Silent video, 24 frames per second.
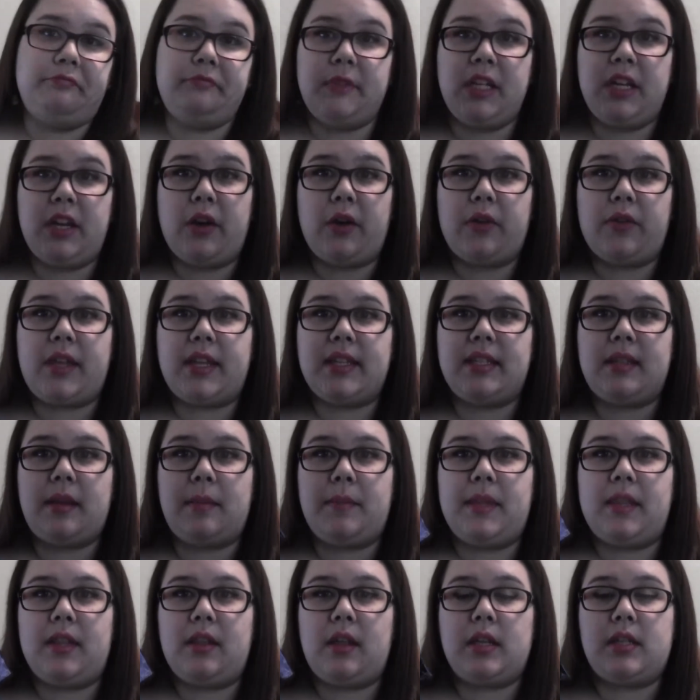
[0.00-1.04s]
You know, that's
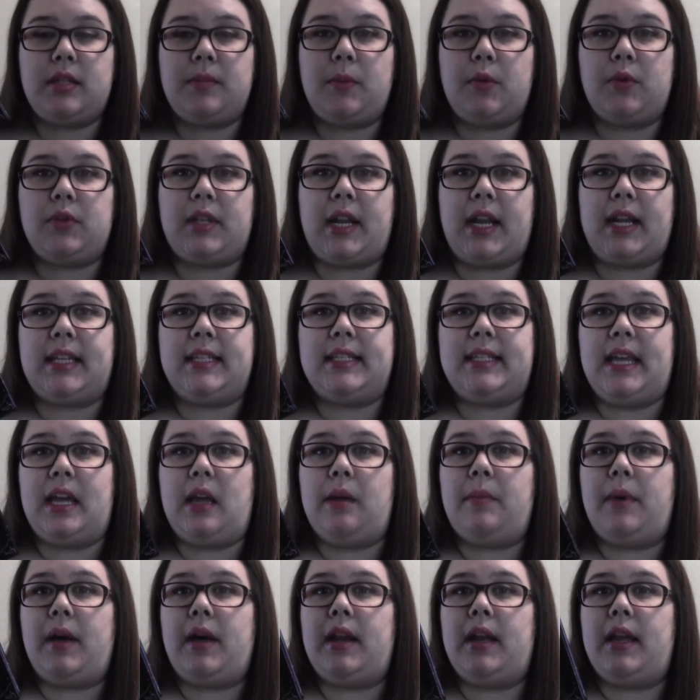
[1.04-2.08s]
the most that I could say
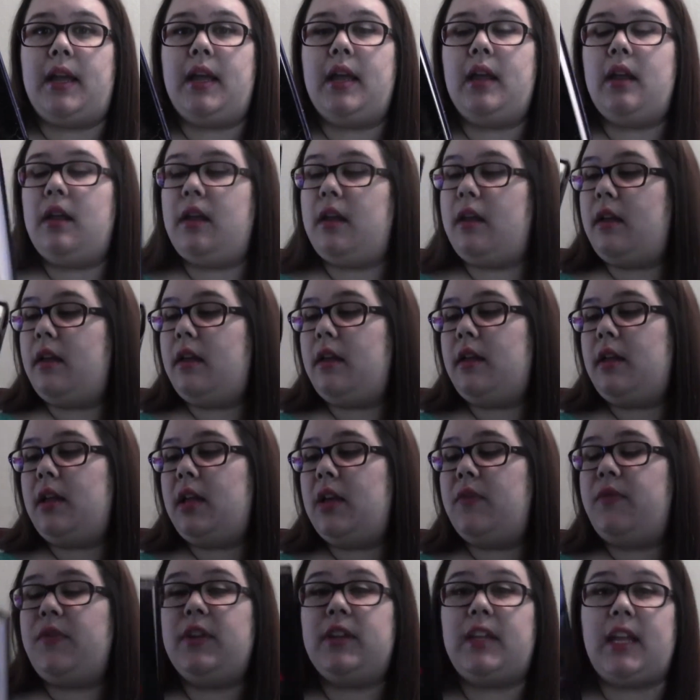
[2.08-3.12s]
about it.
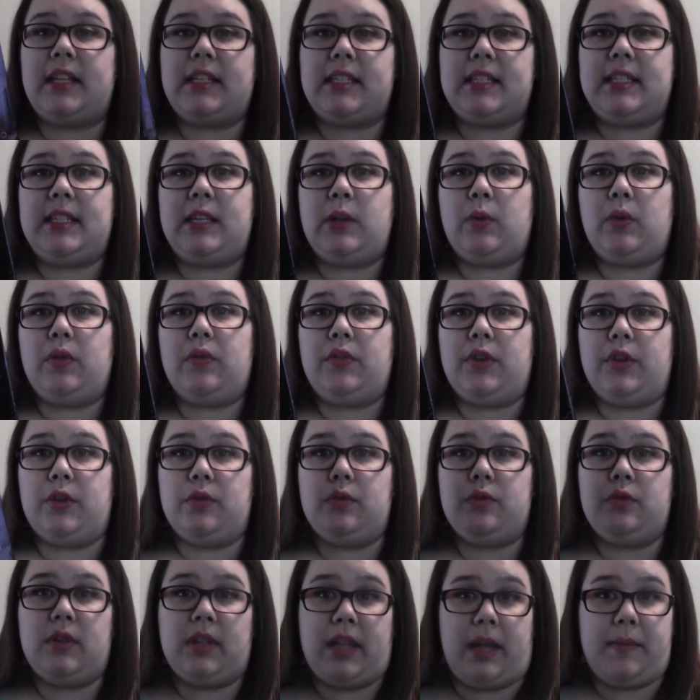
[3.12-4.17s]
If you'd like to see a
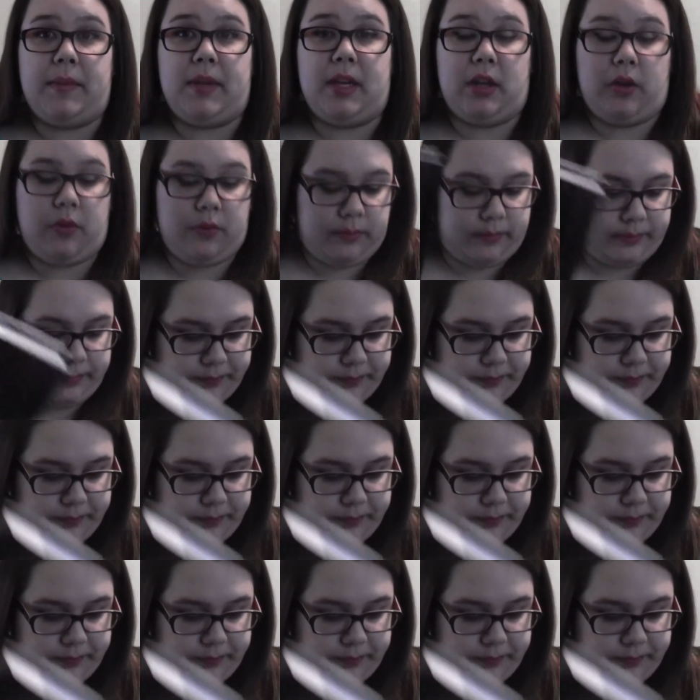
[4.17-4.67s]
review, let me know.